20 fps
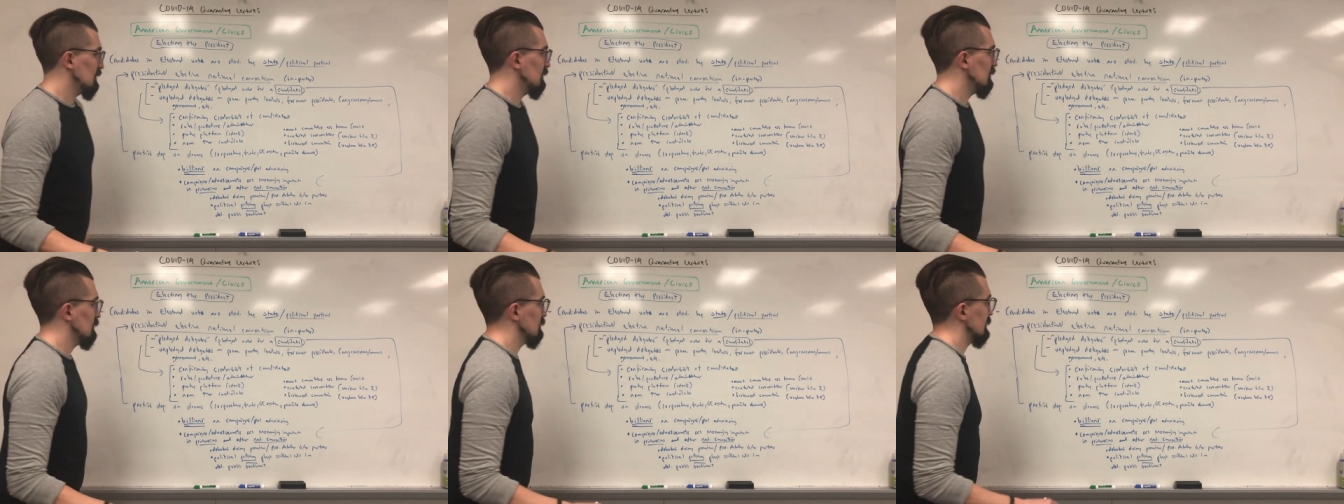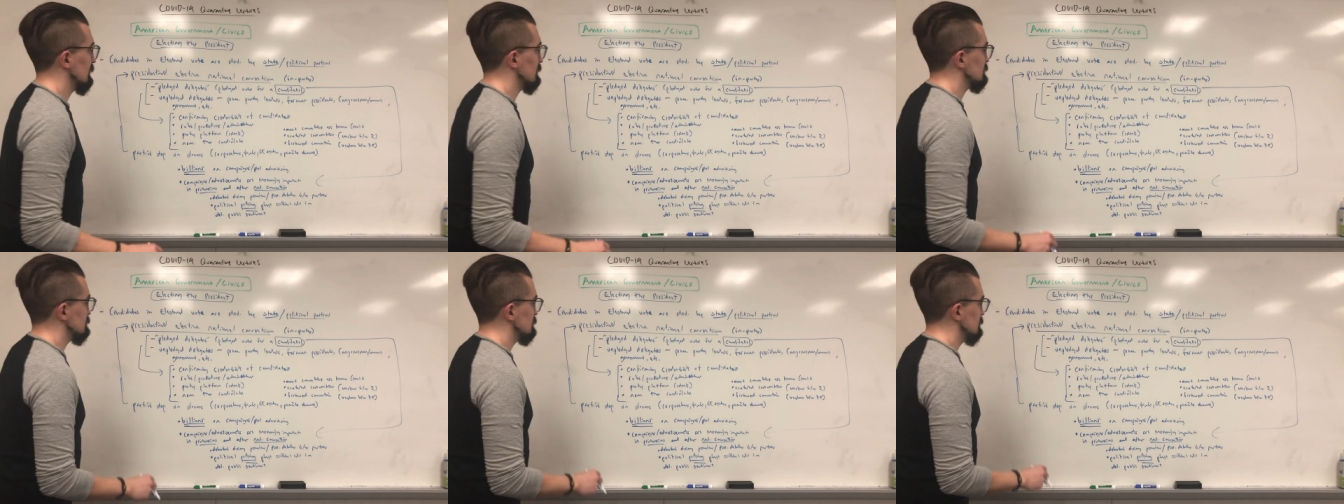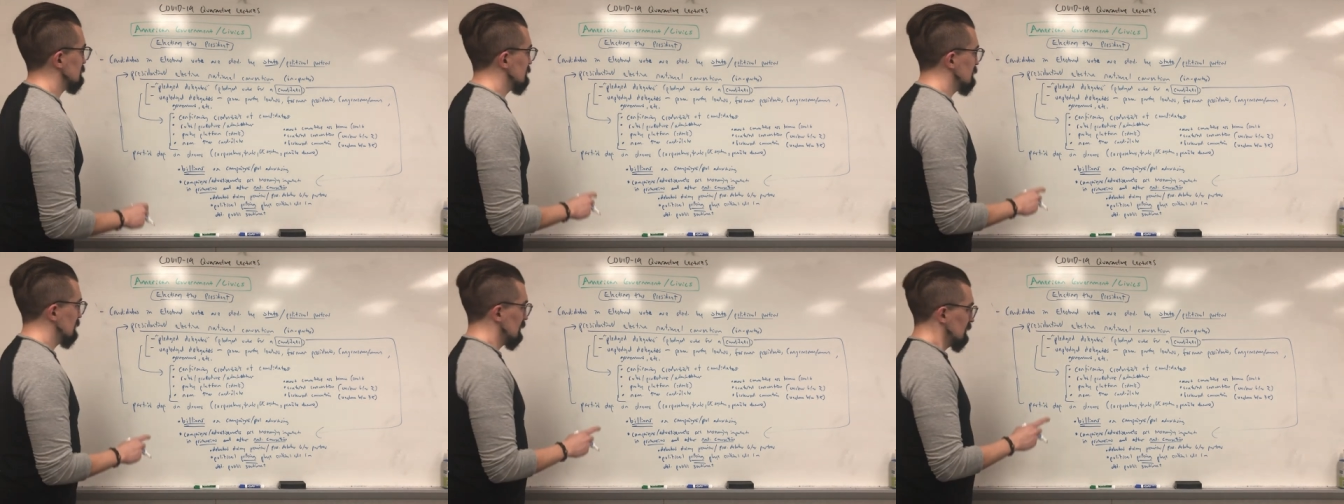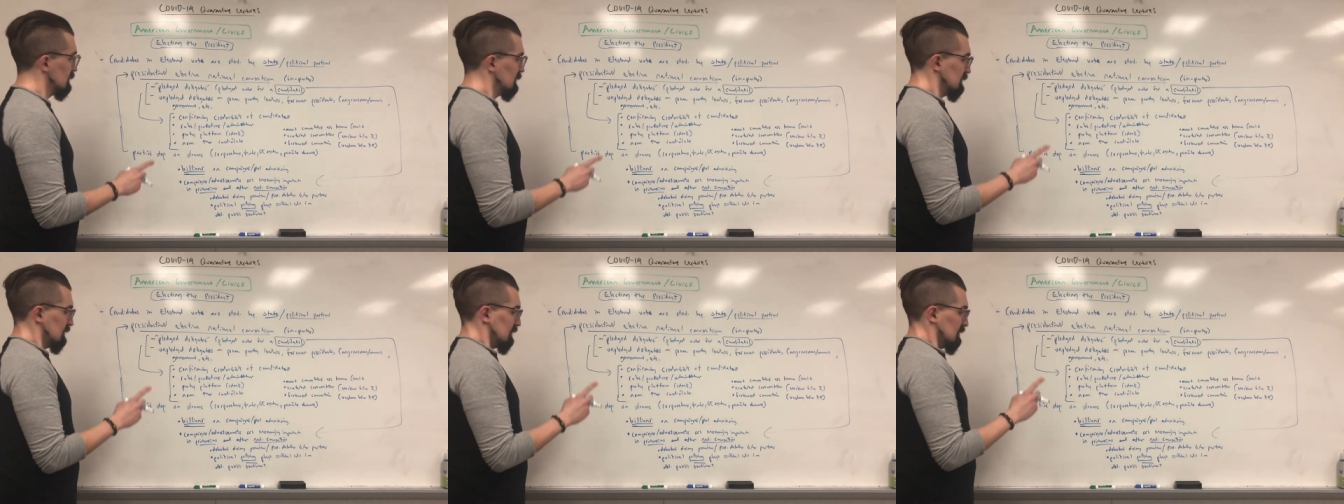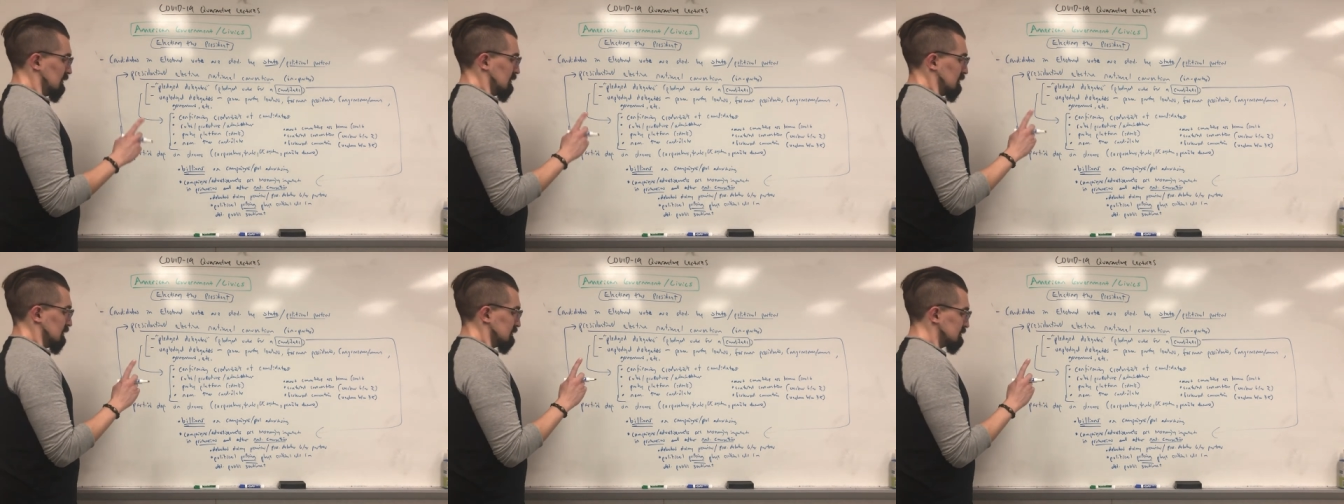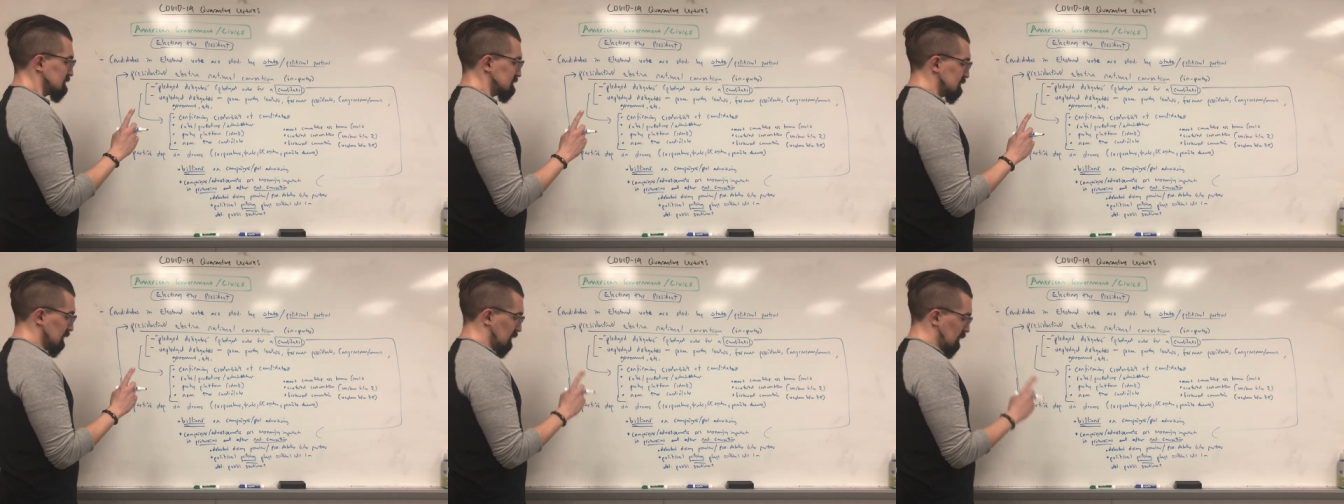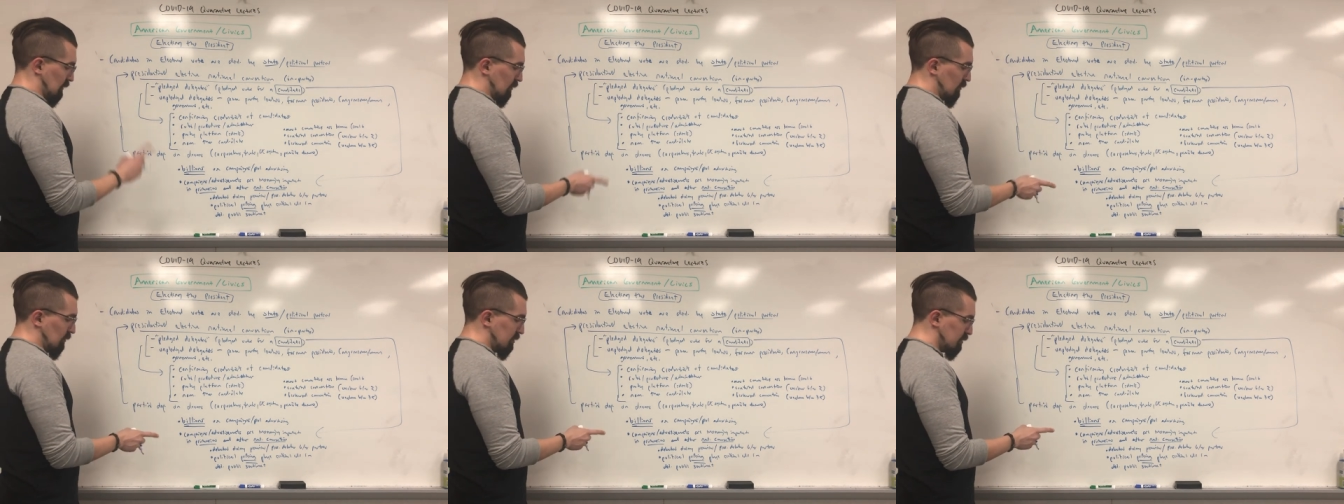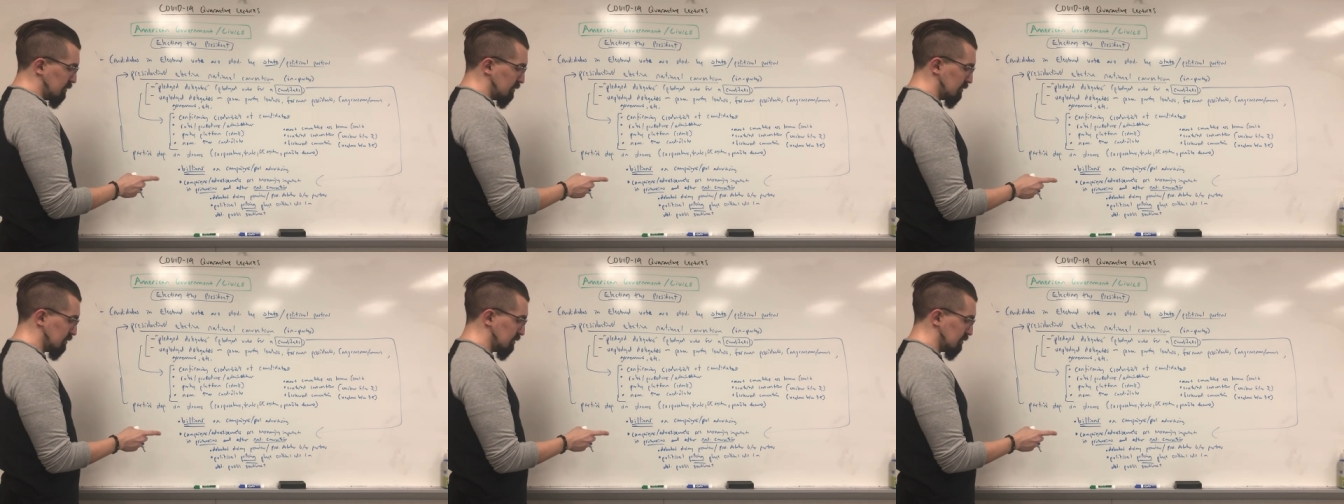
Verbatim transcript: election. So